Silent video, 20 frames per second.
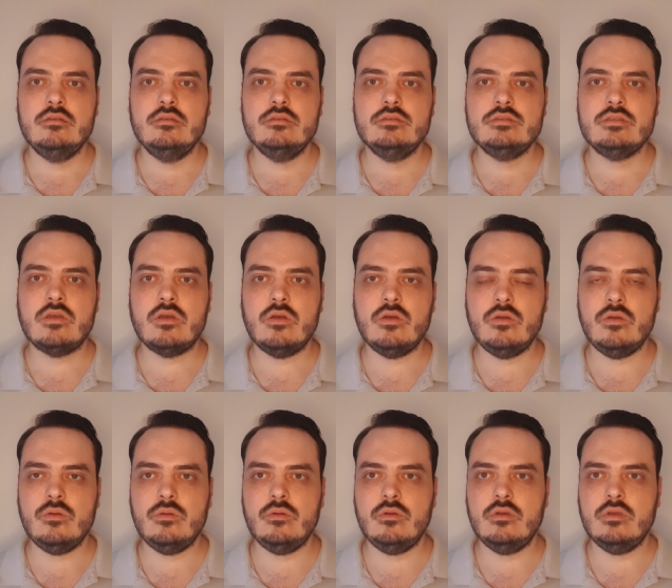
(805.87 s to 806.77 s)

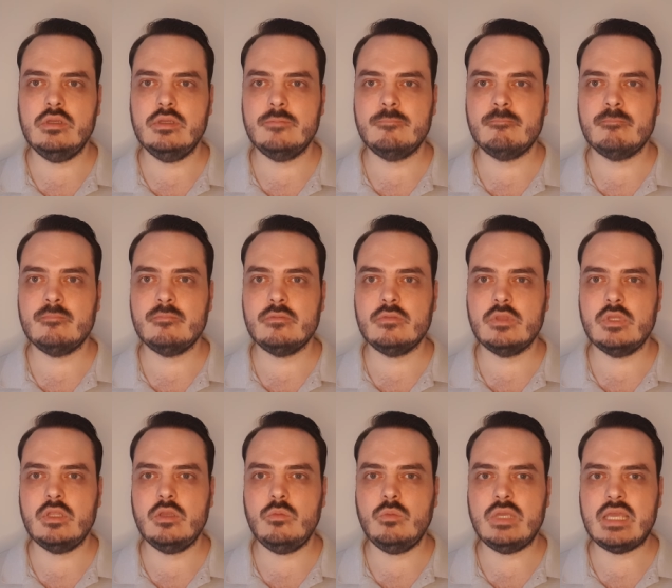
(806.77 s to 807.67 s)
So
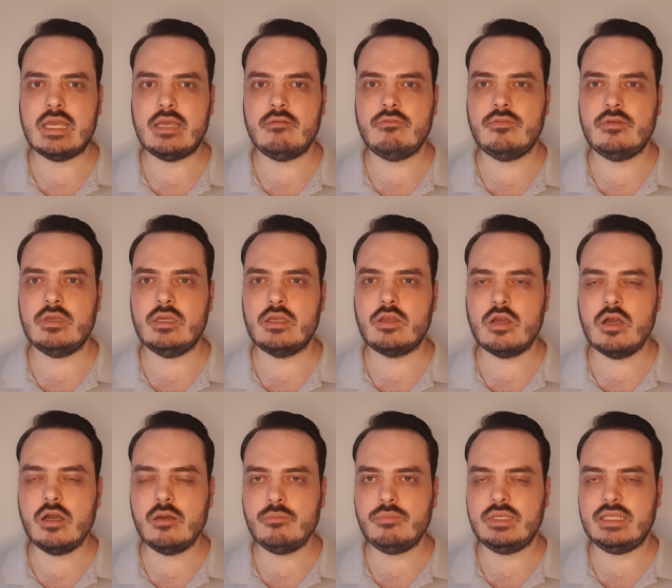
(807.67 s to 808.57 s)
we have a
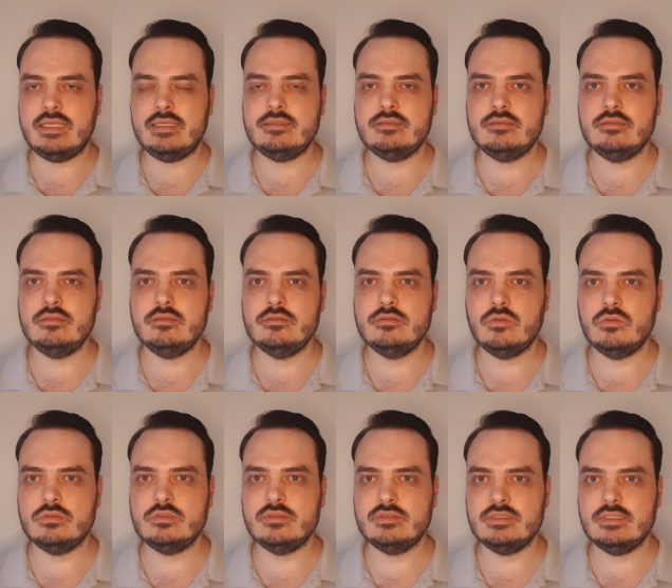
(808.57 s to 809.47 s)
complex
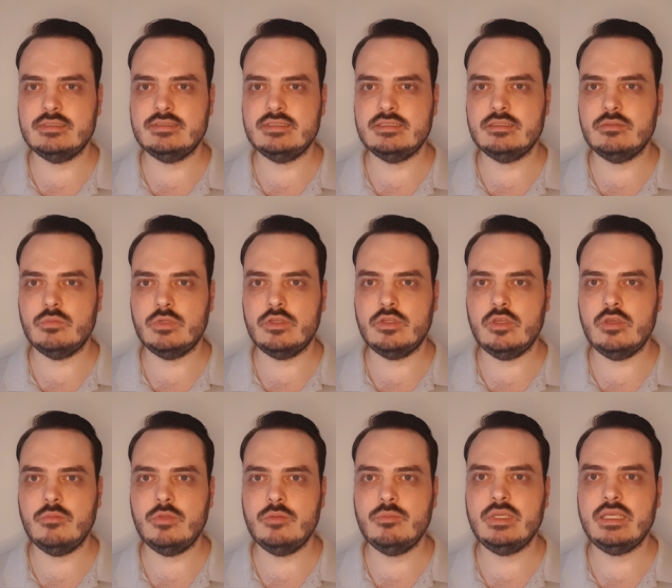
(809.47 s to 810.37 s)
sort of system with
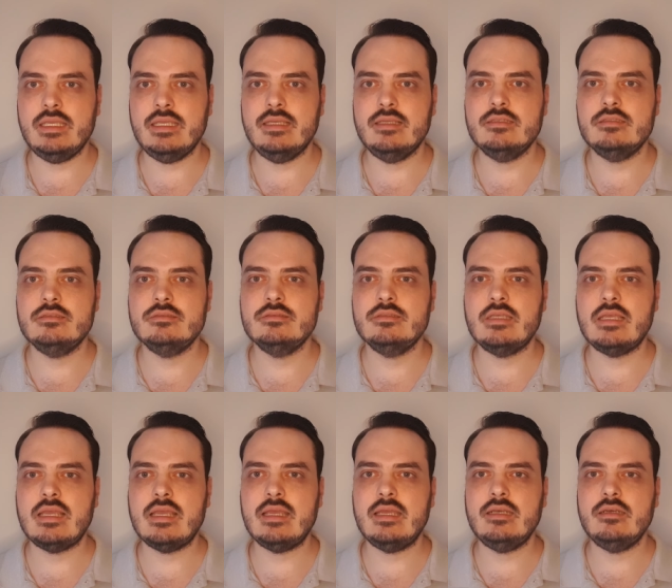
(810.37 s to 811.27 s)
human beings
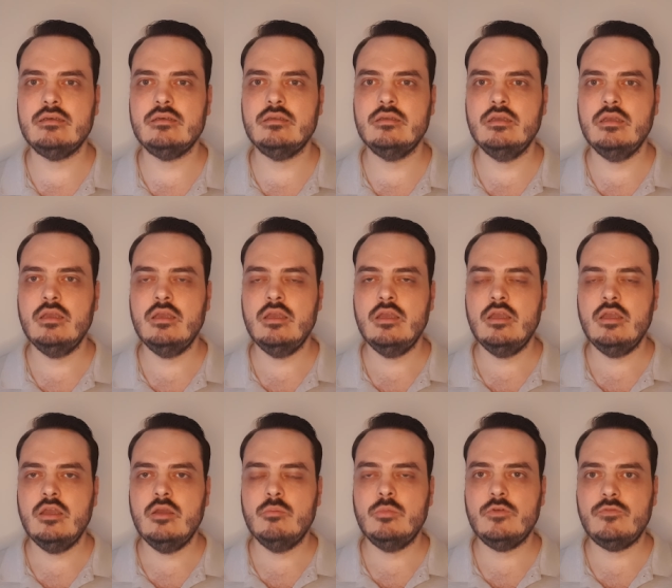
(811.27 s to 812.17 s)
and
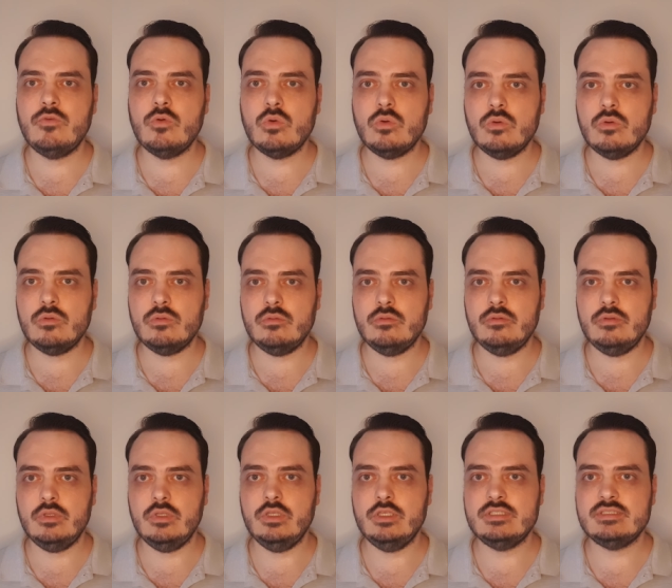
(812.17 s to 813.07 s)
before
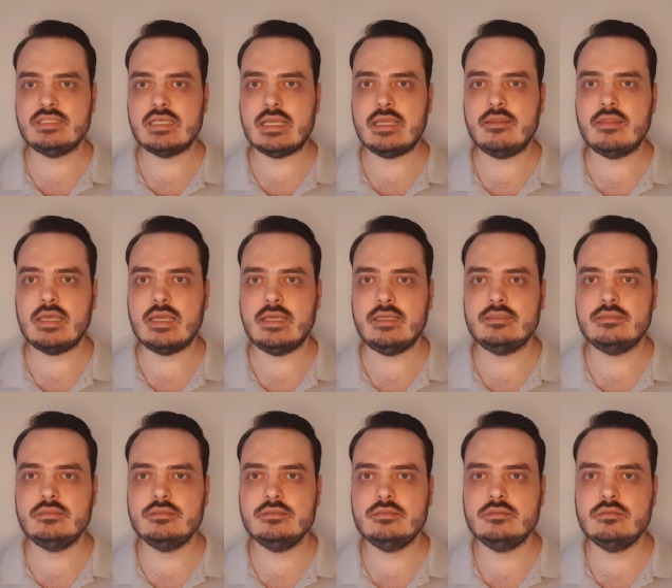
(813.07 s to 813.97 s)
you say
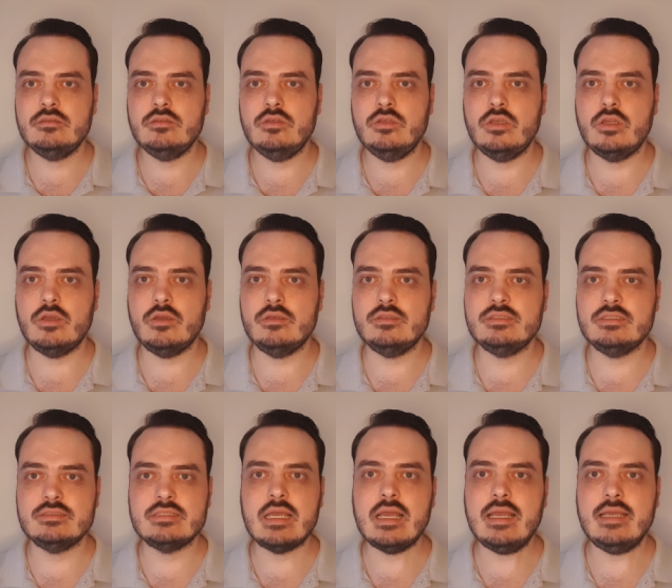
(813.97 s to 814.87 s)
that you know
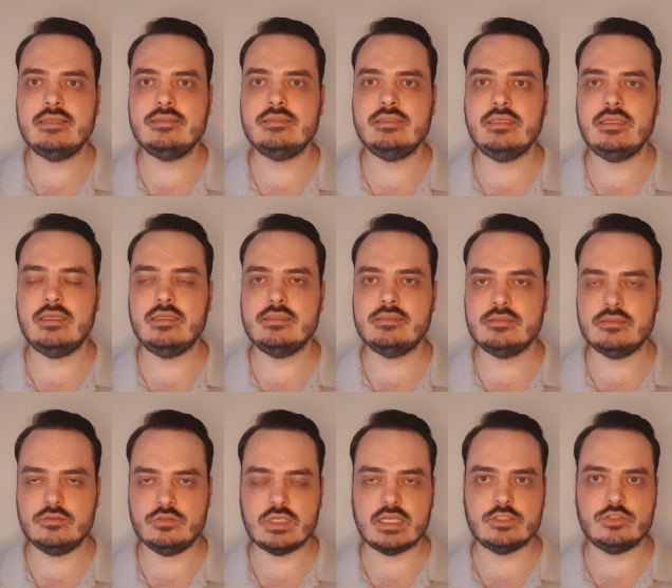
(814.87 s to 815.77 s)
society is
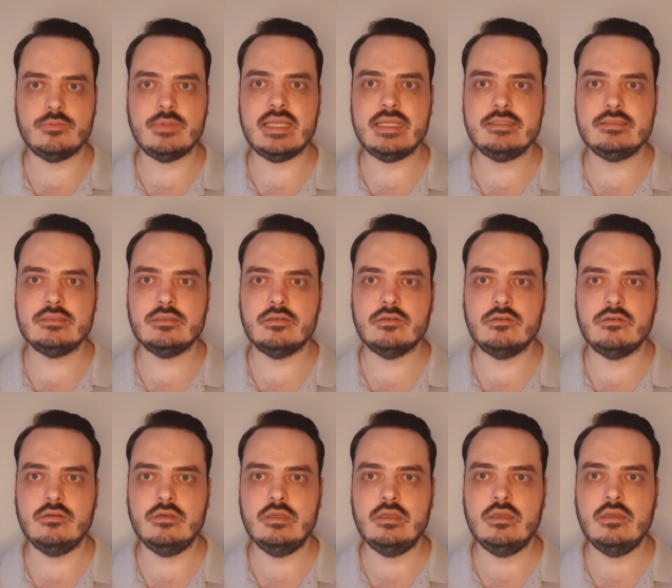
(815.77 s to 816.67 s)
judgmental
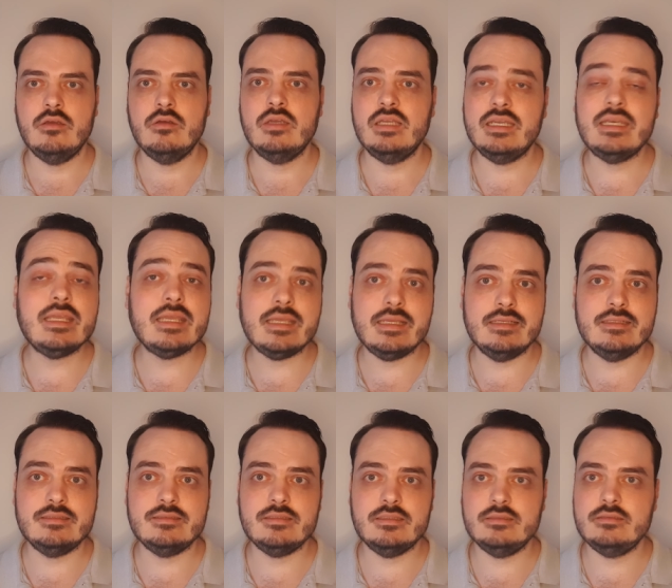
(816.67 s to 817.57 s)
it
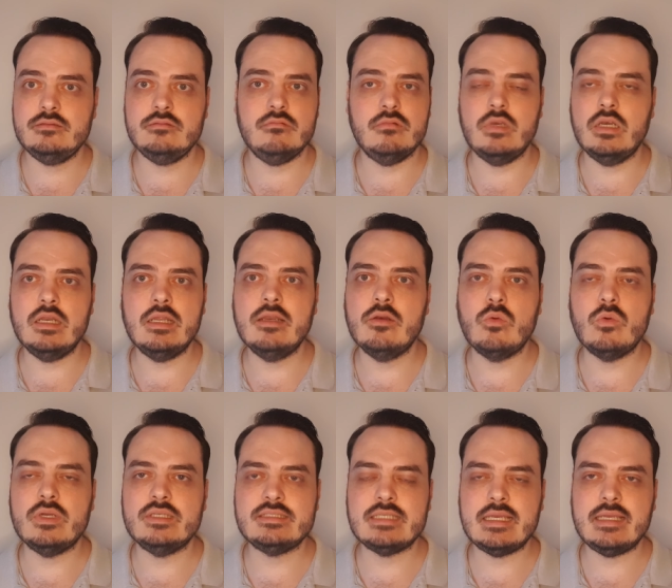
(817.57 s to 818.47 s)
is it, it
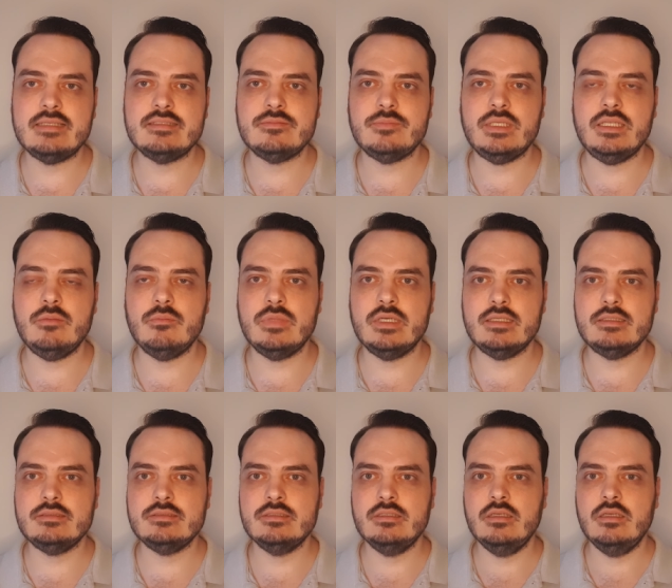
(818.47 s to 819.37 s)
always has been
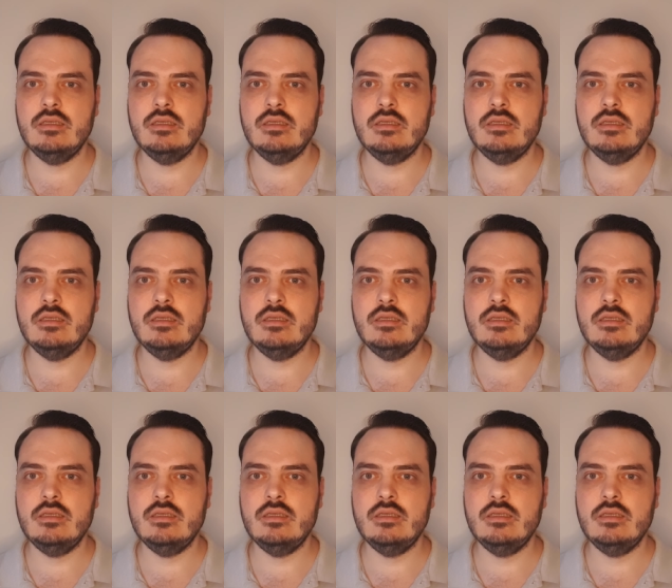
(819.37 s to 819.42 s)
but